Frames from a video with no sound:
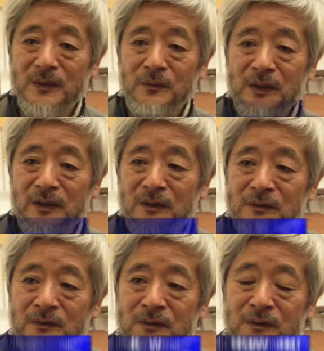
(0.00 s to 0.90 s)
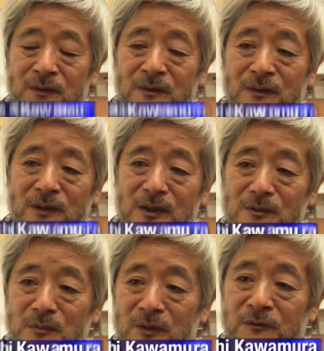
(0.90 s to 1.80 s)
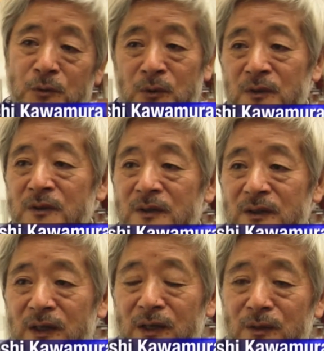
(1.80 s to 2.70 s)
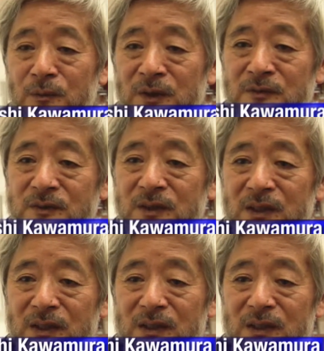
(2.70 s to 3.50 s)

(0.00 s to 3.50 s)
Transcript: We need to move forward uh, with the,